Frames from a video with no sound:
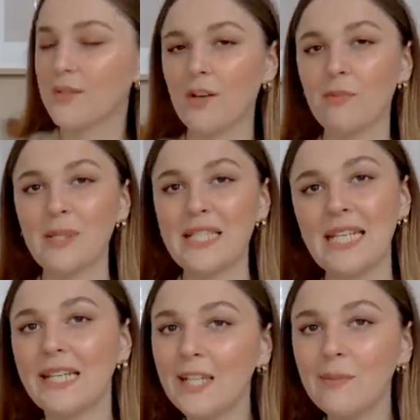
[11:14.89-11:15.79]
So I've
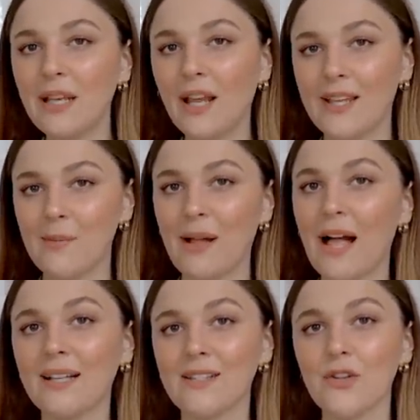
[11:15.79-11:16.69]
particularly been liking
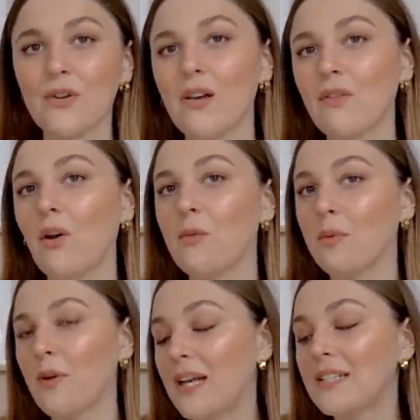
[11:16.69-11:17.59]
bags that don't have a lot of
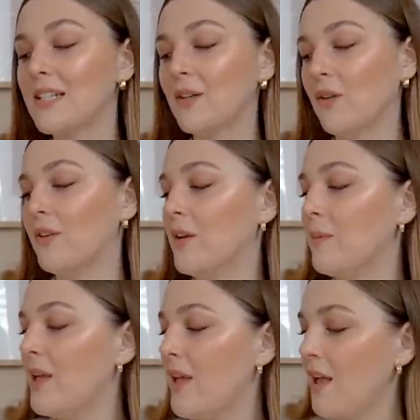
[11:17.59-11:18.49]
branding on them.